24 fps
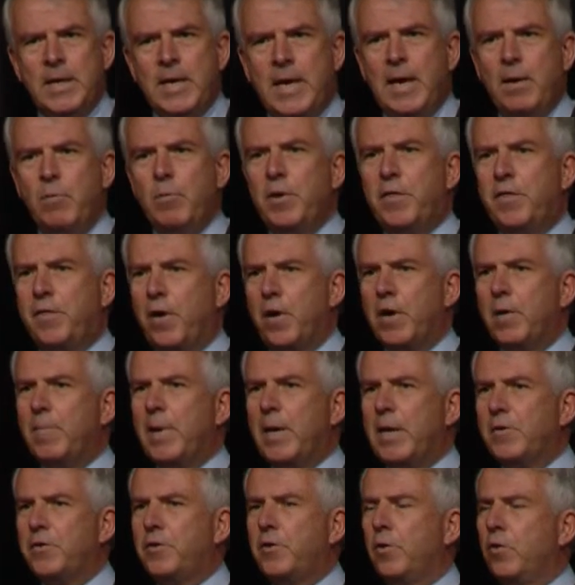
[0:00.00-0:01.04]
And we thought
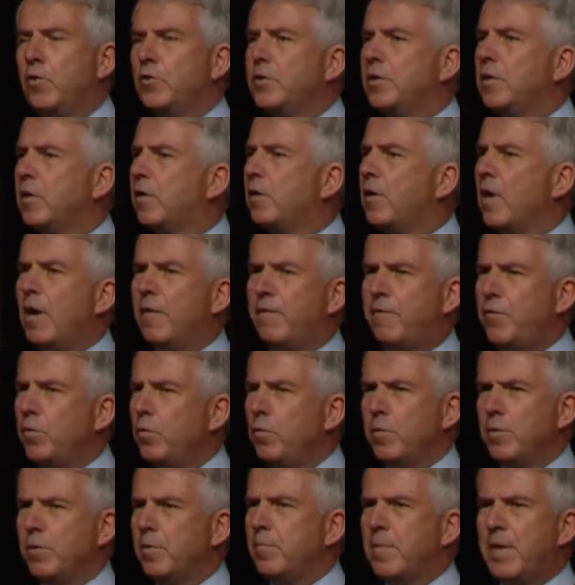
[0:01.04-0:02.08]
about those, and a
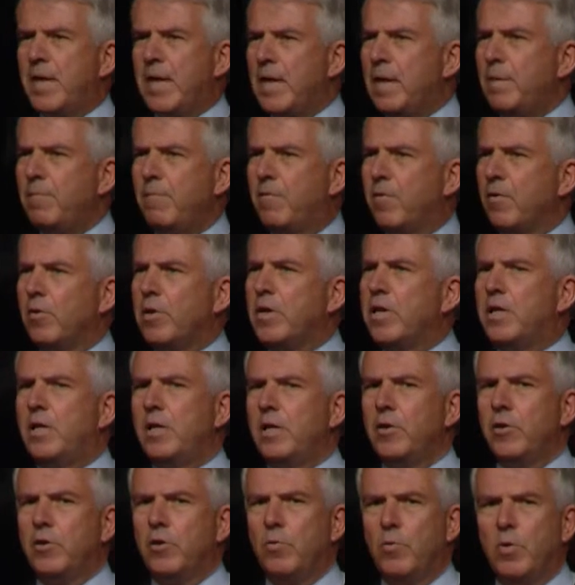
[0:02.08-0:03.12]
few of them came very
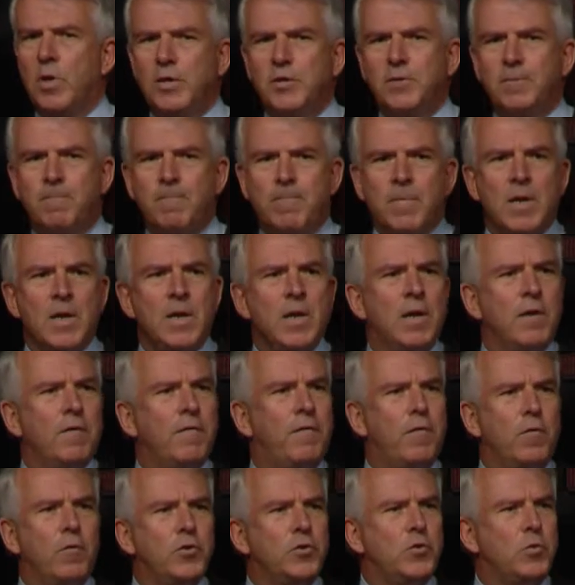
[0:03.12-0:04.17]
clear to us.
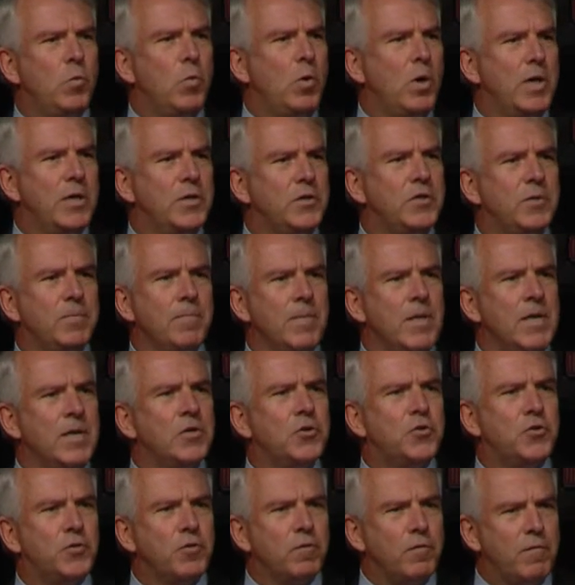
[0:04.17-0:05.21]
First was,
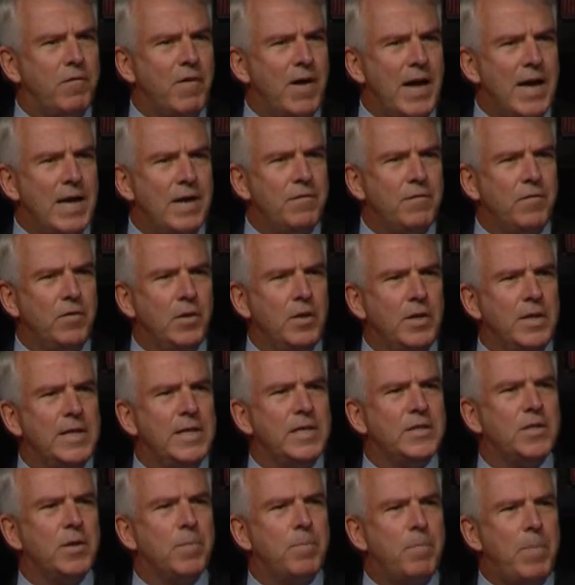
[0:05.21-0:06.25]
survival
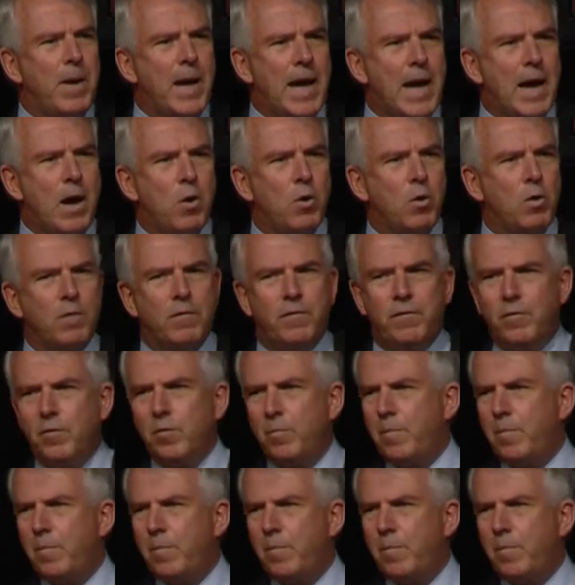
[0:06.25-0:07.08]
is a powerful,